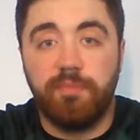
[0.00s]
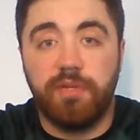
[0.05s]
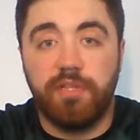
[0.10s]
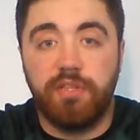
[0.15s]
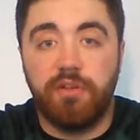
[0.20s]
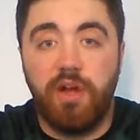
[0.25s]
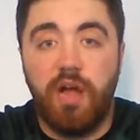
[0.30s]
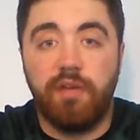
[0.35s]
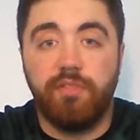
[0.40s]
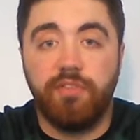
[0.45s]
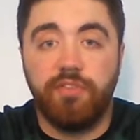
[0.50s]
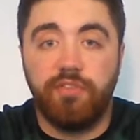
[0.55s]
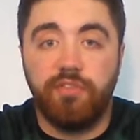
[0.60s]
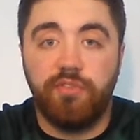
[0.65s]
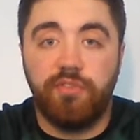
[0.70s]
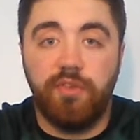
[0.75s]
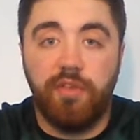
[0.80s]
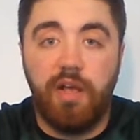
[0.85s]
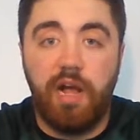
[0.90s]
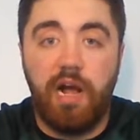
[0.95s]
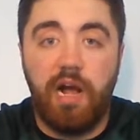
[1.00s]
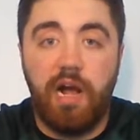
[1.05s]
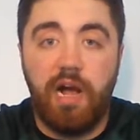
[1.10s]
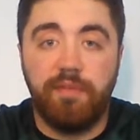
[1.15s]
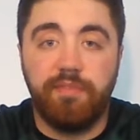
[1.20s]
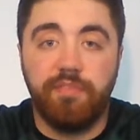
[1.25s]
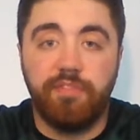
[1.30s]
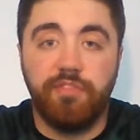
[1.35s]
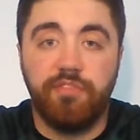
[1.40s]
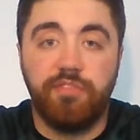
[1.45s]
but their offense
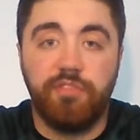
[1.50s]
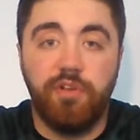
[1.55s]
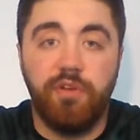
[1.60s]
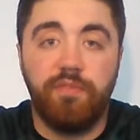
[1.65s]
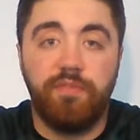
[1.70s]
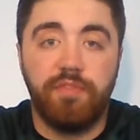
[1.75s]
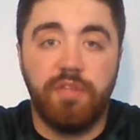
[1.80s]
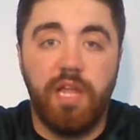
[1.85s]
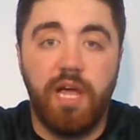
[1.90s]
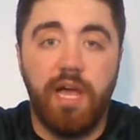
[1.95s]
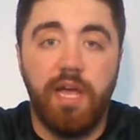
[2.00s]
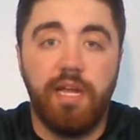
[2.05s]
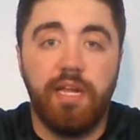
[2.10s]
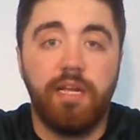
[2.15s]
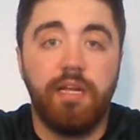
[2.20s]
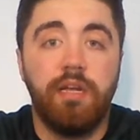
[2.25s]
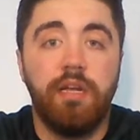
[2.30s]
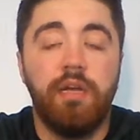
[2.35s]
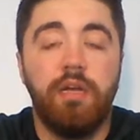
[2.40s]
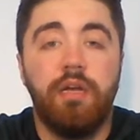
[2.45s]
is still flying.